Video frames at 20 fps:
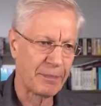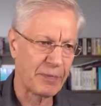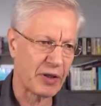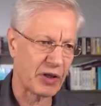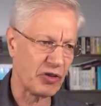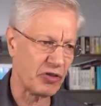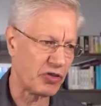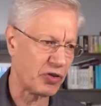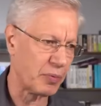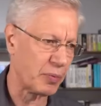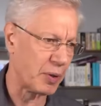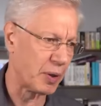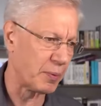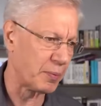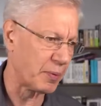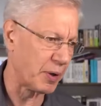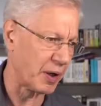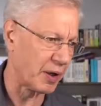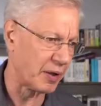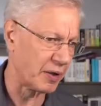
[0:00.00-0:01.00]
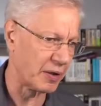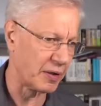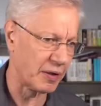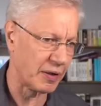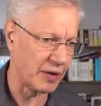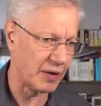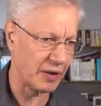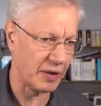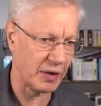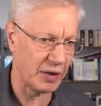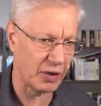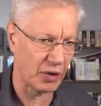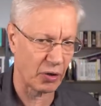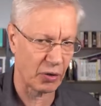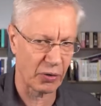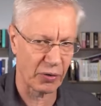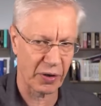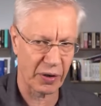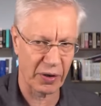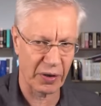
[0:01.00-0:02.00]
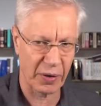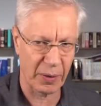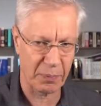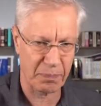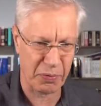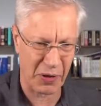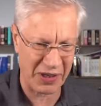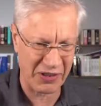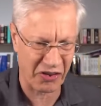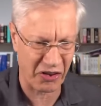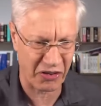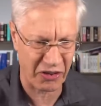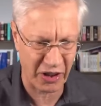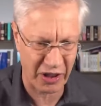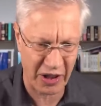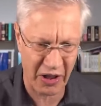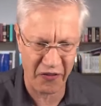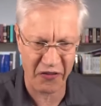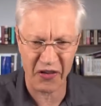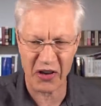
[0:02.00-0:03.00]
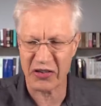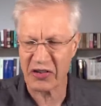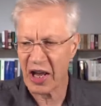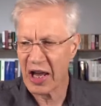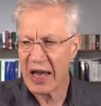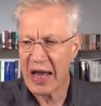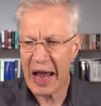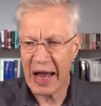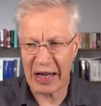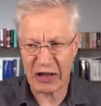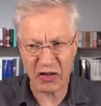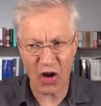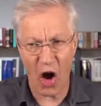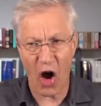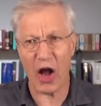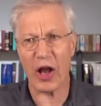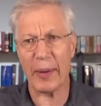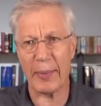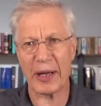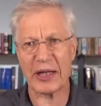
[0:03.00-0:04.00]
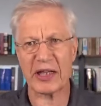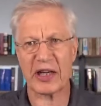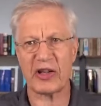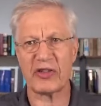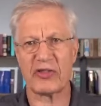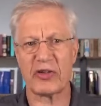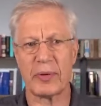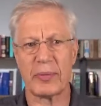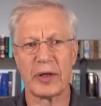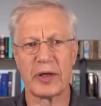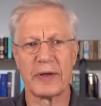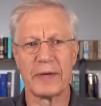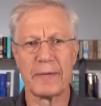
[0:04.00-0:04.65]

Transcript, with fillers: consumer, uh, you know, the, the prices that they face. It's all about the consumer.